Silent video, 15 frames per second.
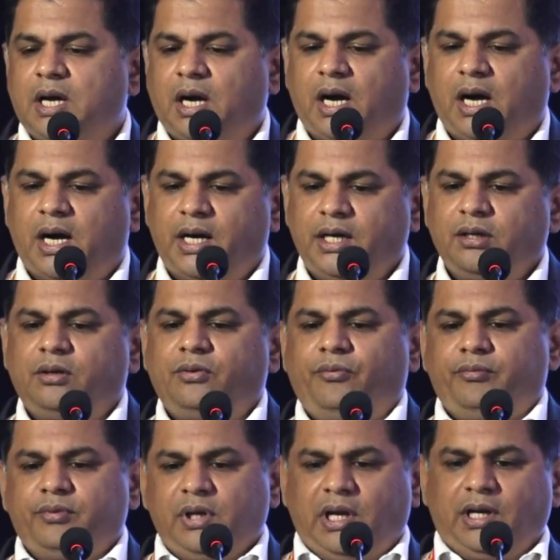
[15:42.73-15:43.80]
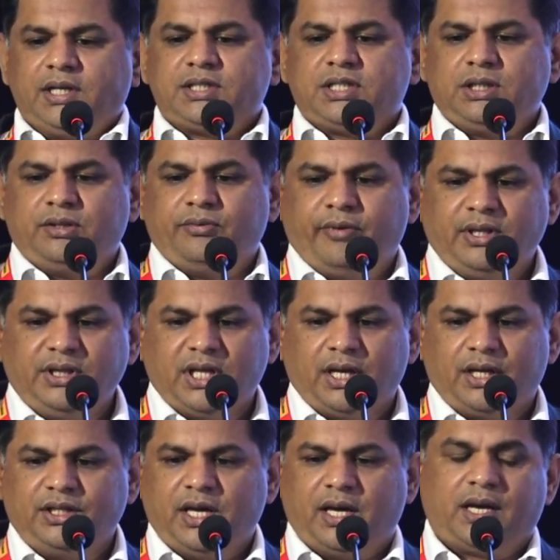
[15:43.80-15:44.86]
And let us see when
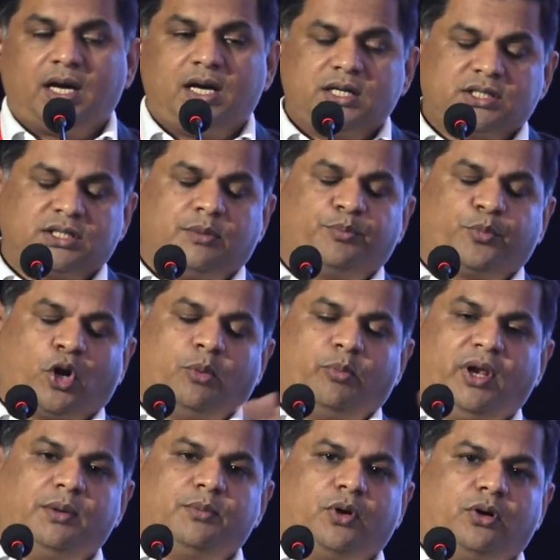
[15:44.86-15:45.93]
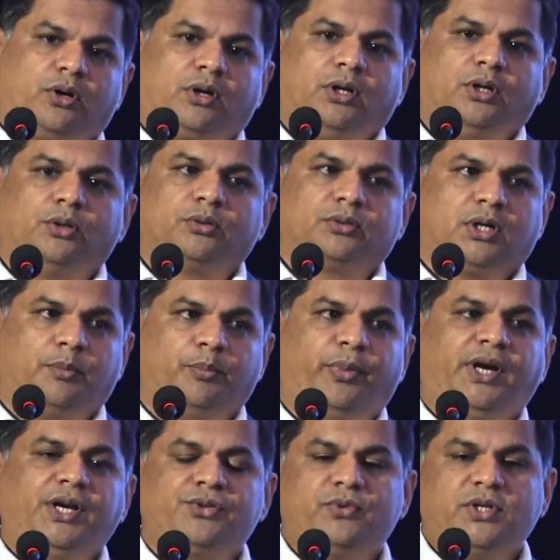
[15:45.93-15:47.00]
there are some problem or
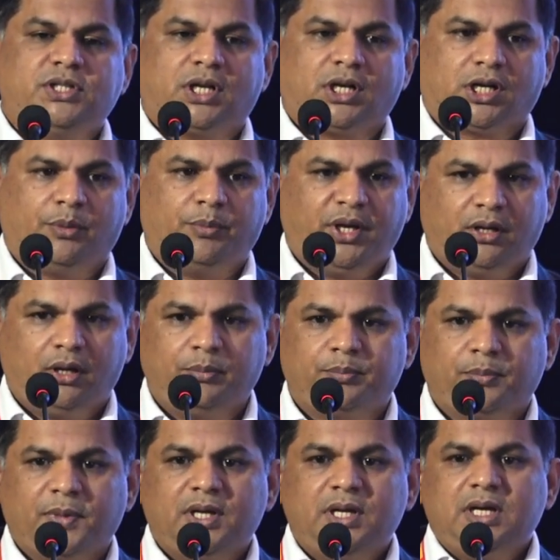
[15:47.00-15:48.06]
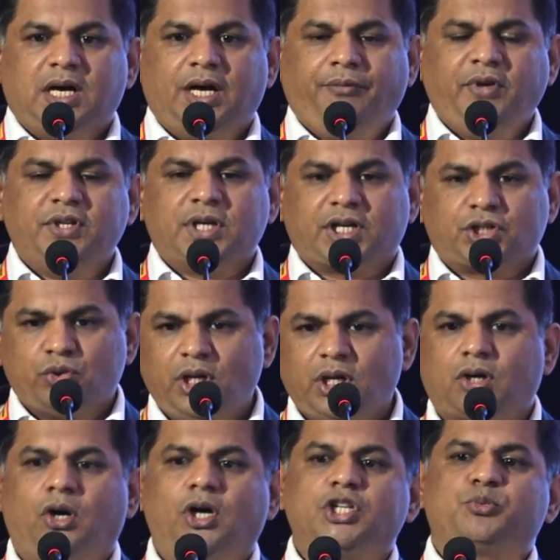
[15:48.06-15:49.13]
complaints which are coming up and which actually
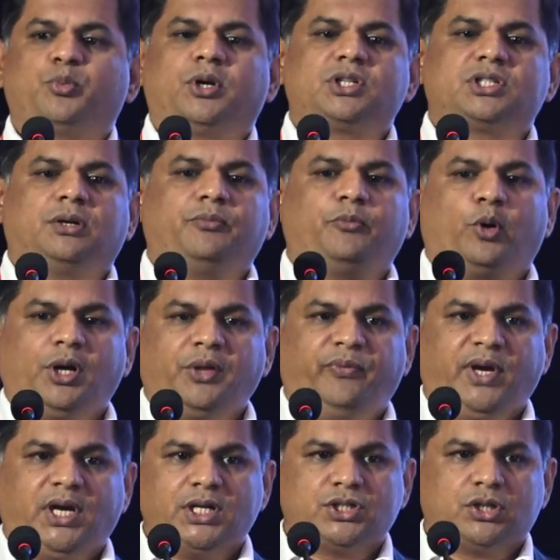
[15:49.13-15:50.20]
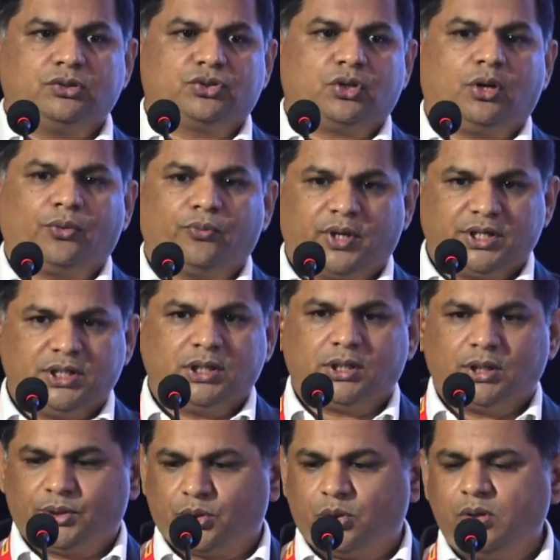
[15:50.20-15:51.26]
calls for some modifications or version
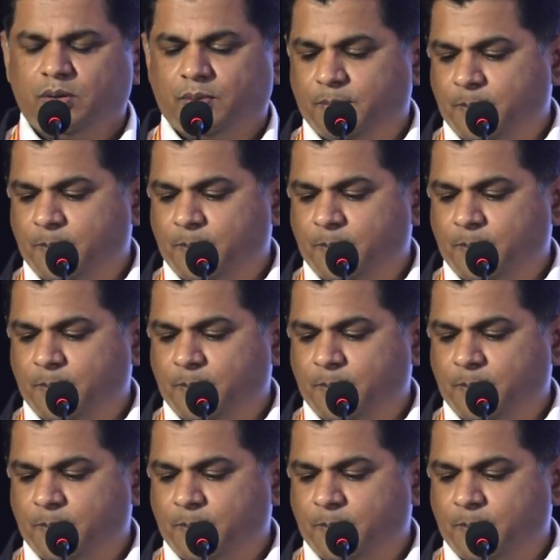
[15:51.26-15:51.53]
control.